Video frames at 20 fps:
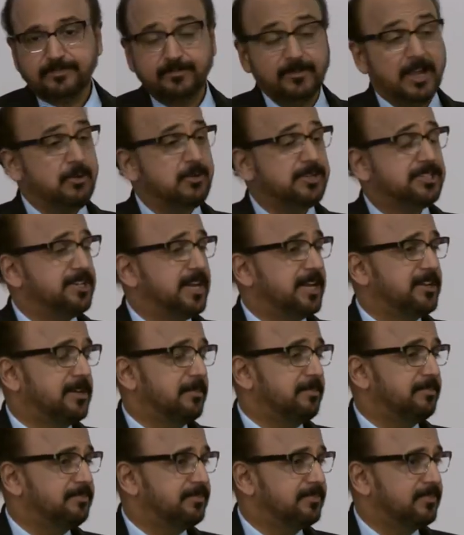That was the
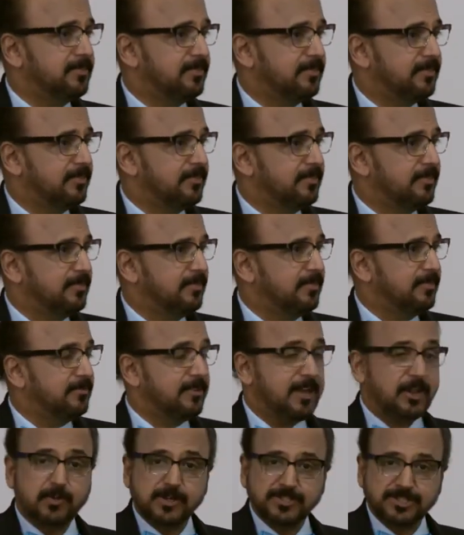dictum.
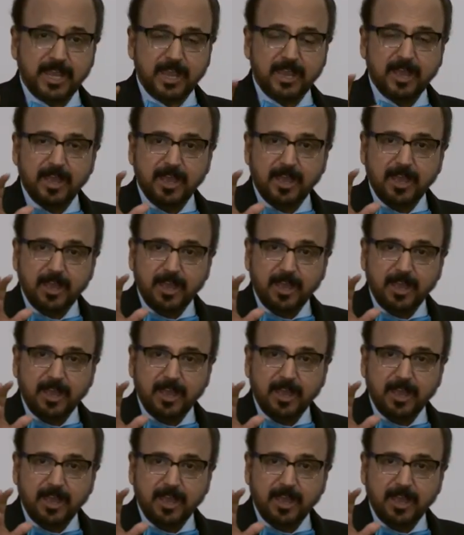That was the